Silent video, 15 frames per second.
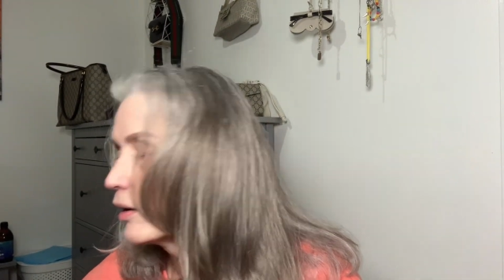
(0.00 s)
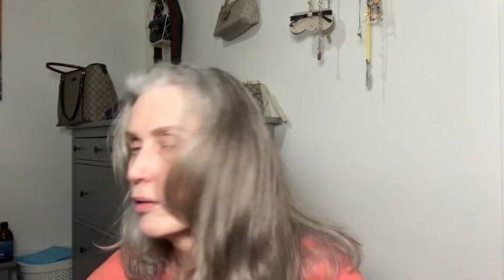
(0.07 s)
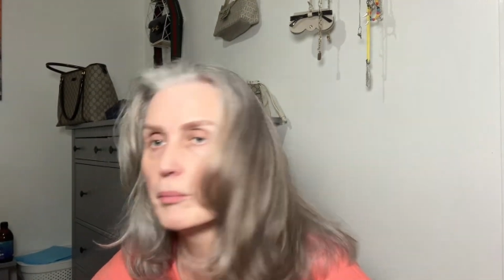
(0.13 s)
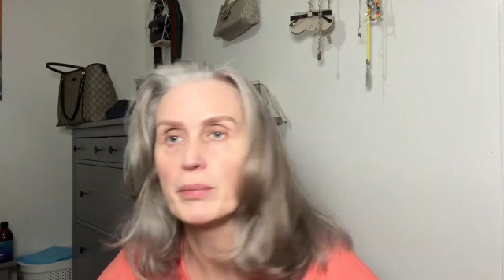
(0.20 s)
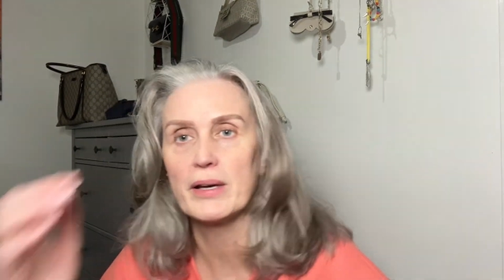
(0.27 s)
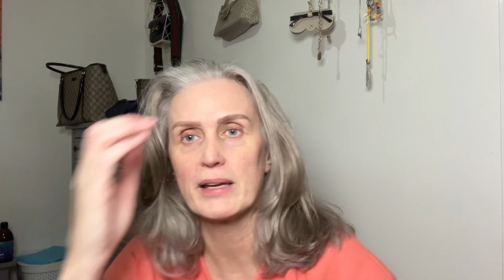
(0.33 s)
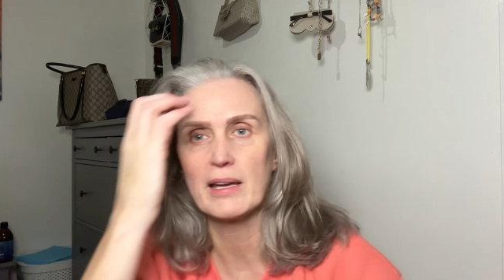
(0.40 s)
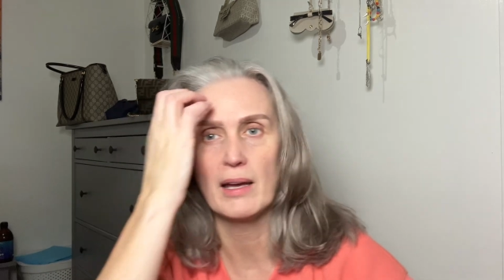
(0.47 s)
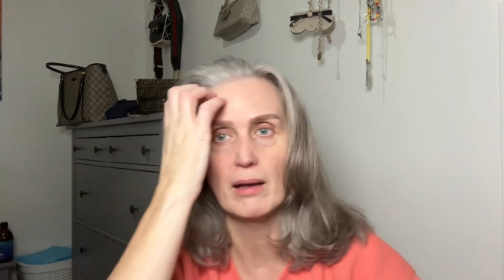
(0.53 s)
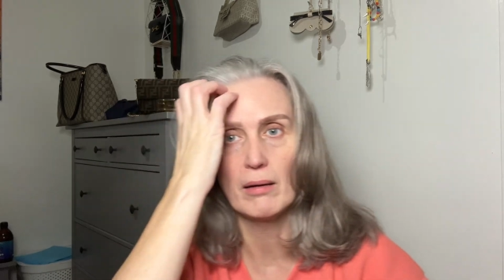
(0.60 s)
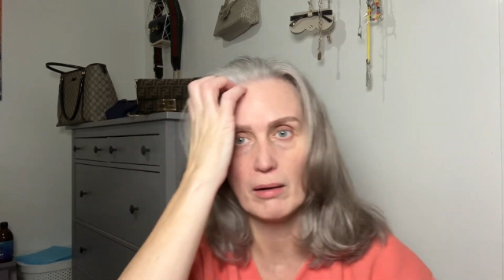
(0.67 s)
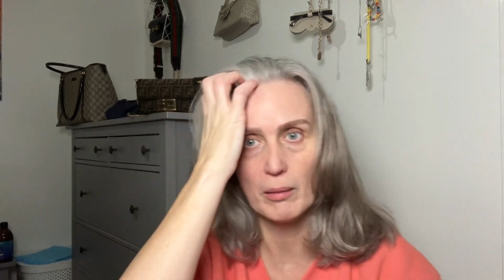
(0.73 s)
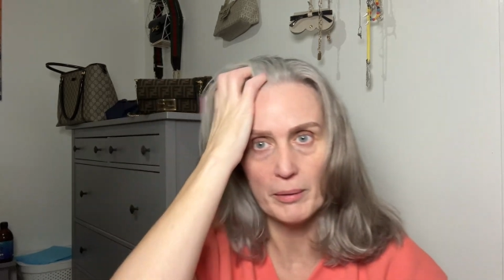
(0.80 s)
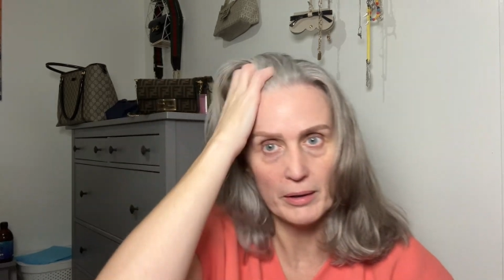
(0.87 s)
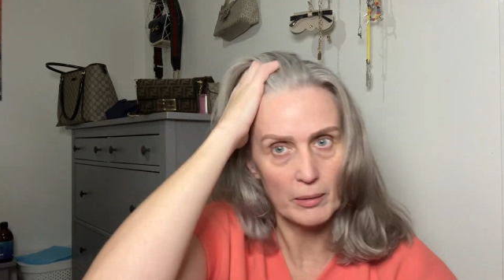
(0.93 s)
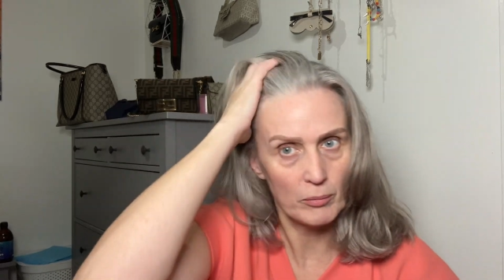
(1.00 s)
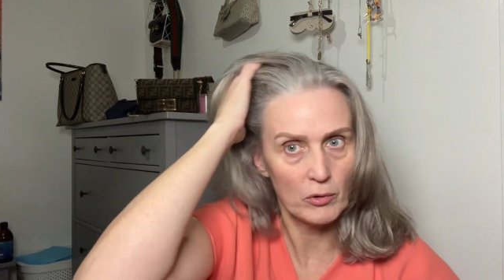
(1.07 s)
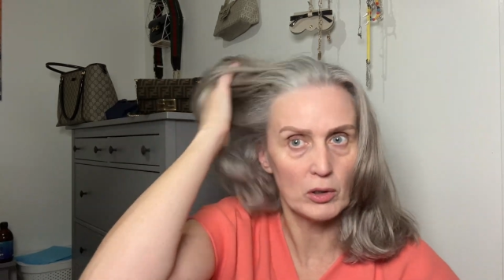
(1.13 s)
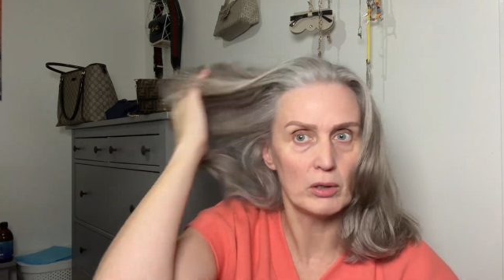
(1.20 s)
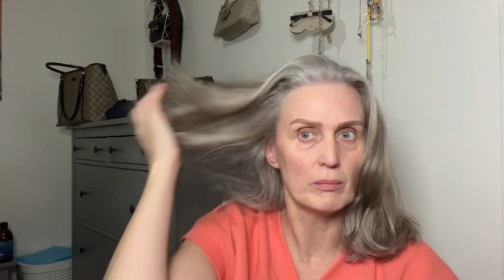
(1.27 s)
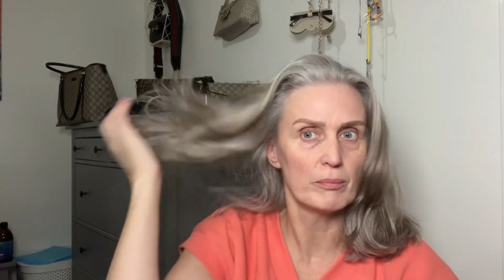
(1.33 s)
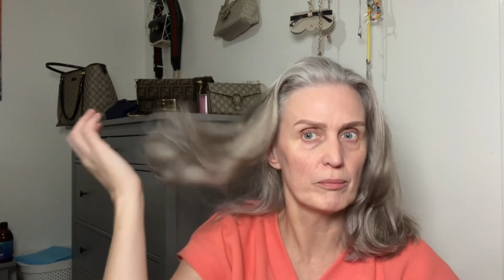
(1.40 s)
But yeah, I mean, I'm
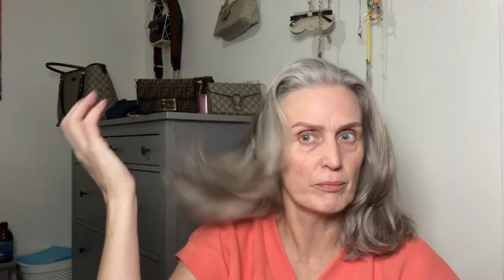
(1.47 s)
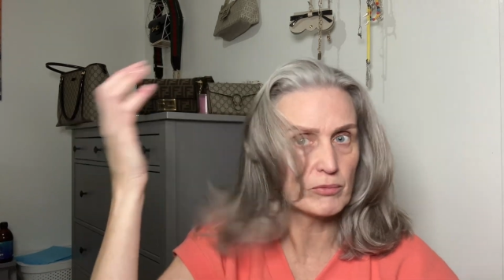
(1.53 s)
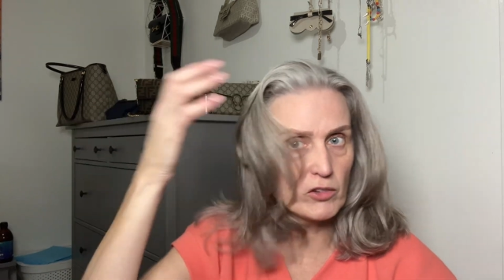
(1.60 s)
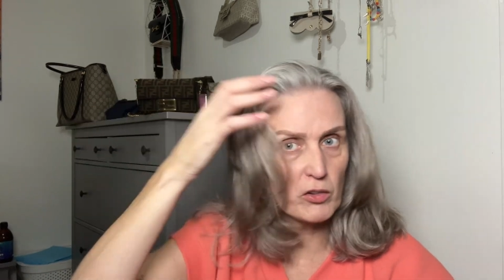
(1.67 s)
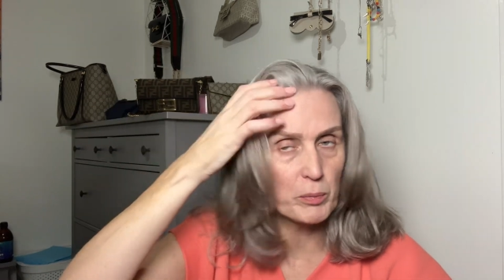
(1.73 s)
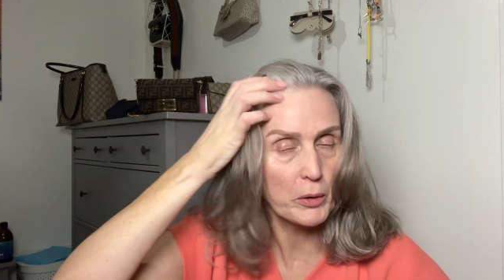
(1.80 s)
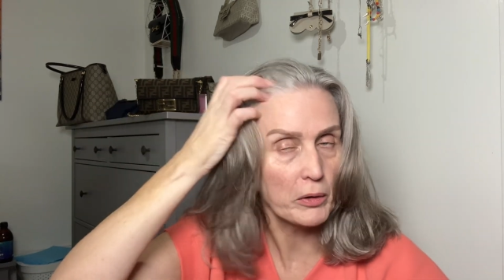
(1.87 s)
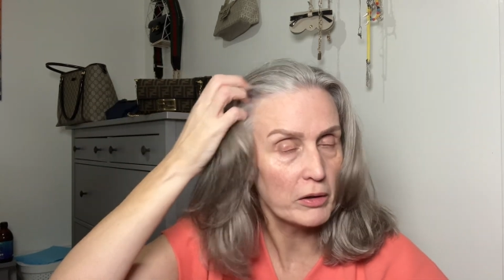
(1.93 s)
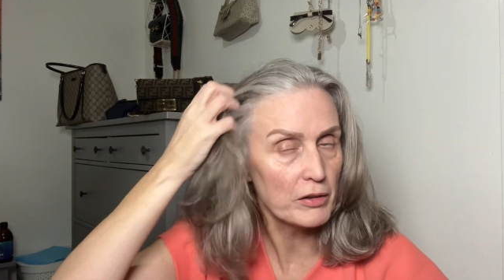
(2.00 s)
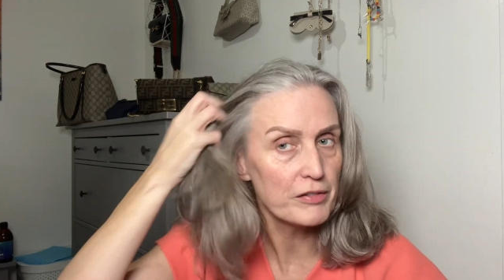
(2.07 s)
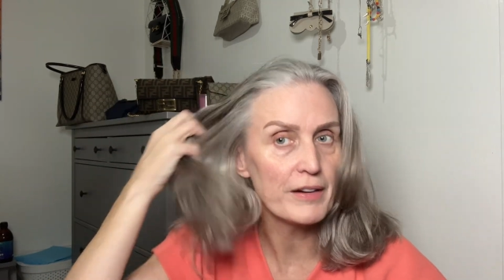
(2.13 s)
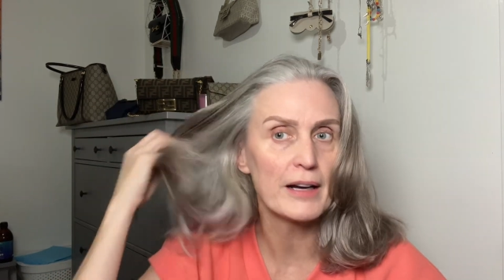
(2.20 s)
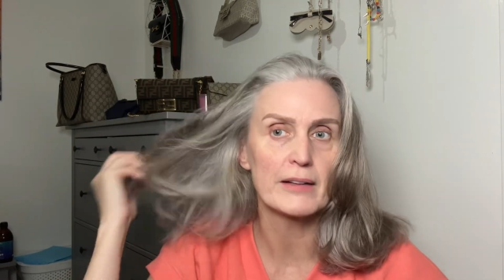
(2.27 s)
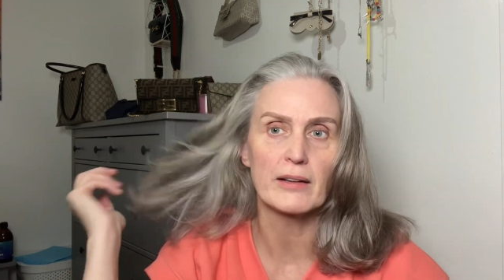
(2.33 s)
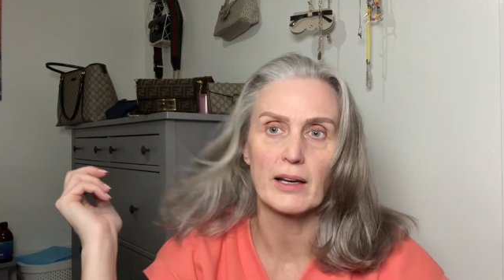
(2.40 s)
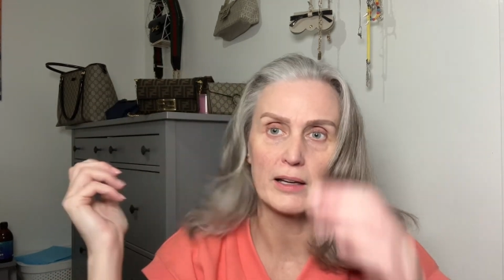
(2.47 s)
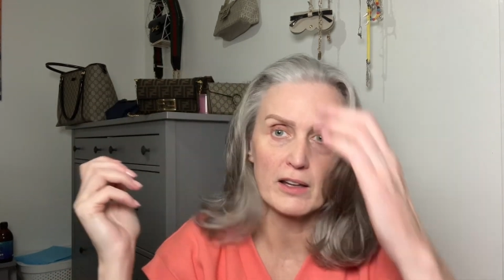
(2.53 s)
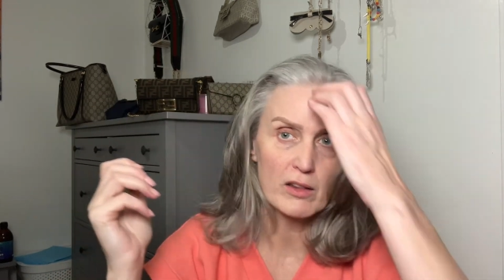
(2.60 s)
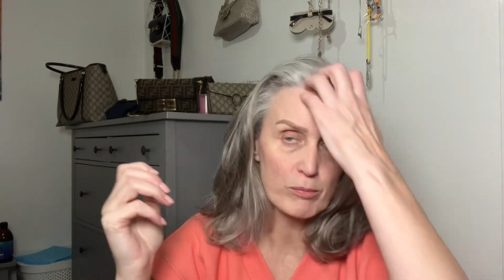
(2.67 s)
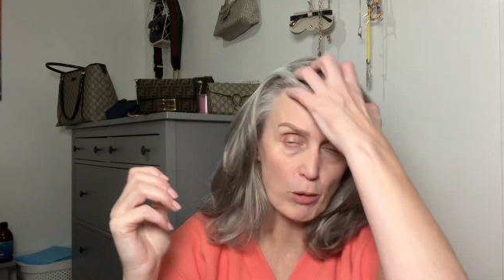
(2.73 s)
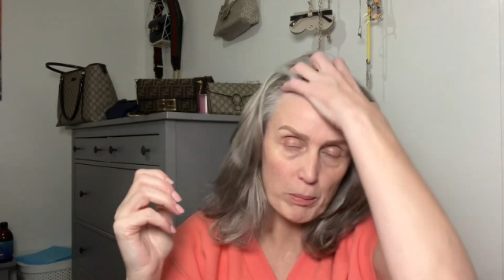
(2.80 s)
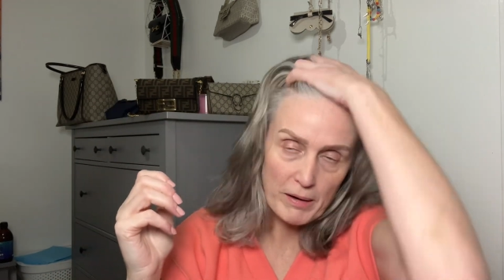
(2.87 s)
not disputing the fact that there's
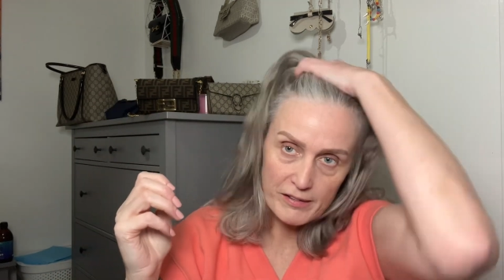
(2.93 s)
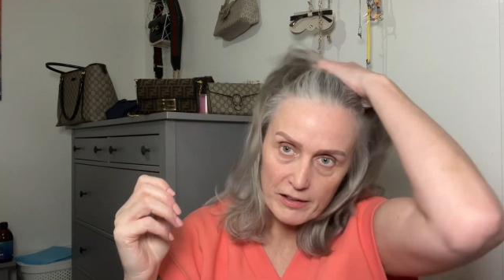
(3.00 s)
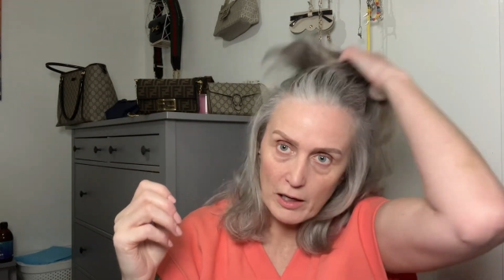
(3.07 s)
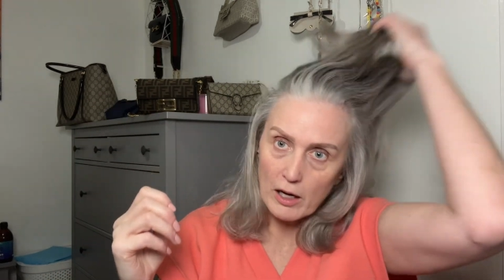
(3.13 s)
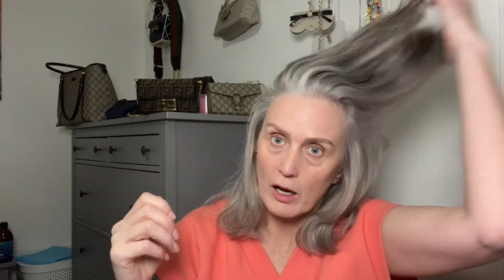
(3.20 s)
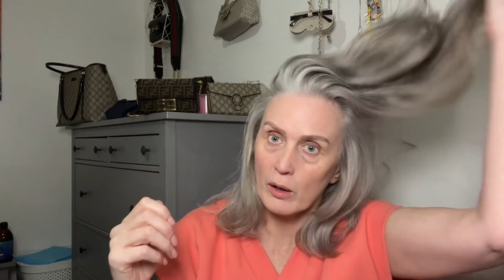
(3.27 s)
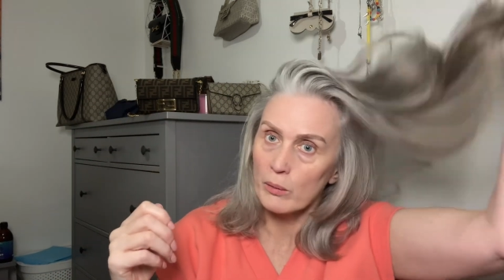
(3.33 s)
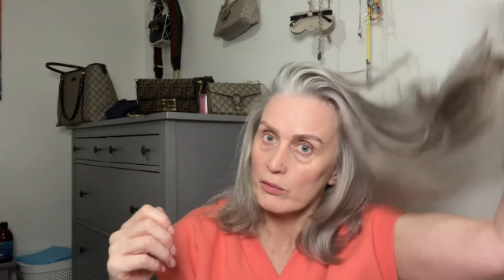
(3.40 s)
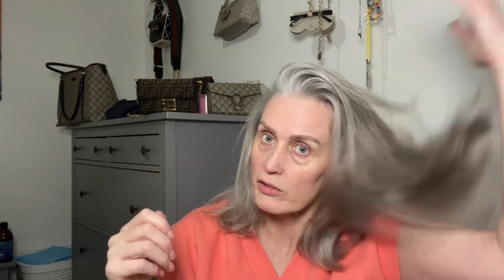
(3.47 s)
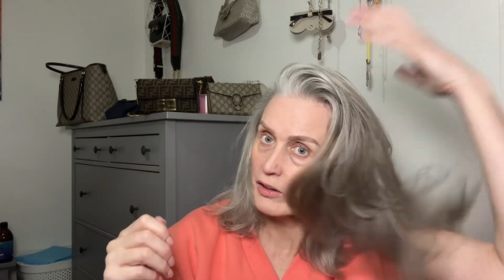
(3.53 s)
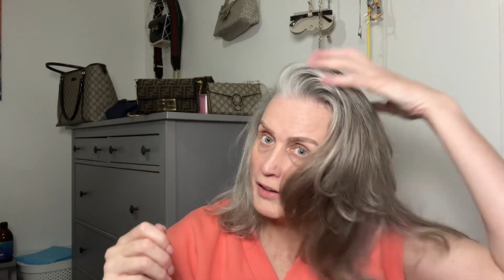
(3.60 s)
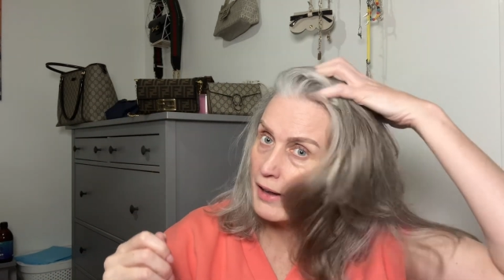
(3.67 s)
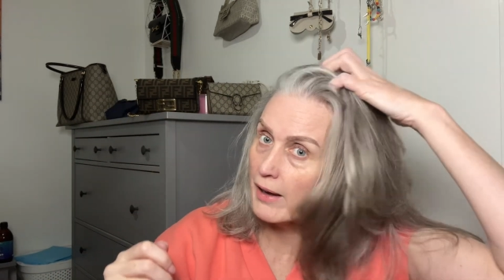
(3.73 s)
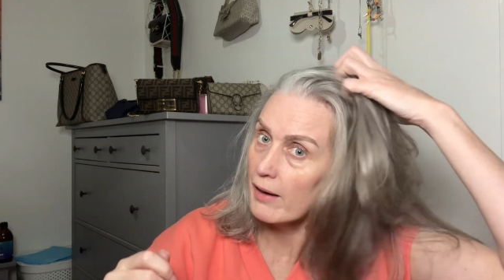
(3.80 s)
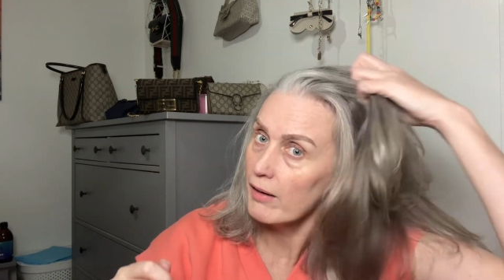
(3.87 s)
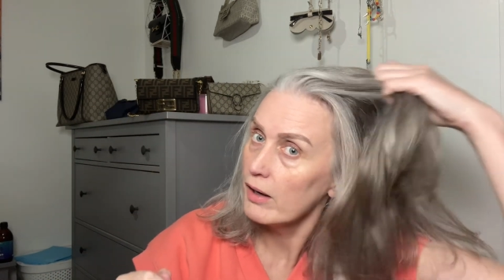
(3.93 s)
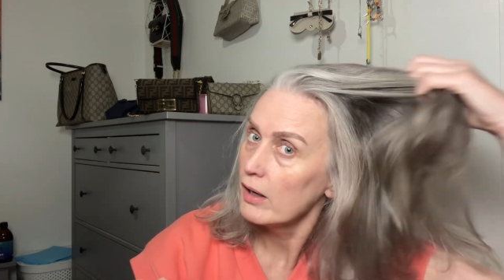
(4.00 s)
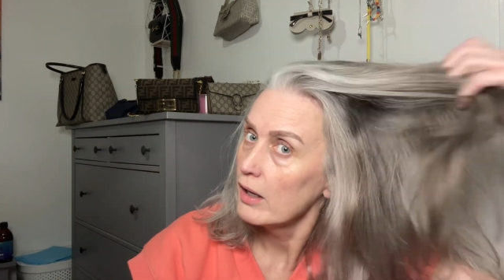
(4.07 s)
probably silicones in there.